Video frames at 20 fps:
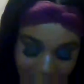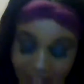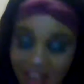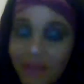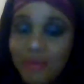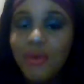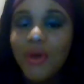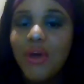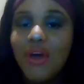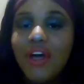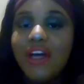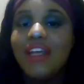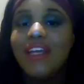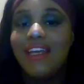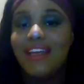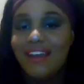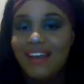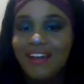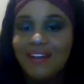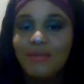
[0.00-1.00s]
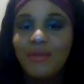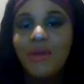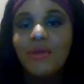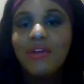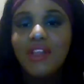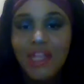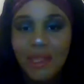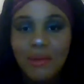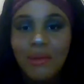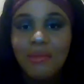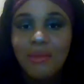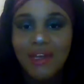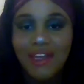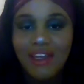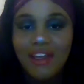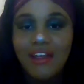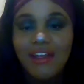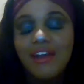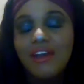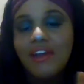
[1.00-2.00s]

We don't claim him again.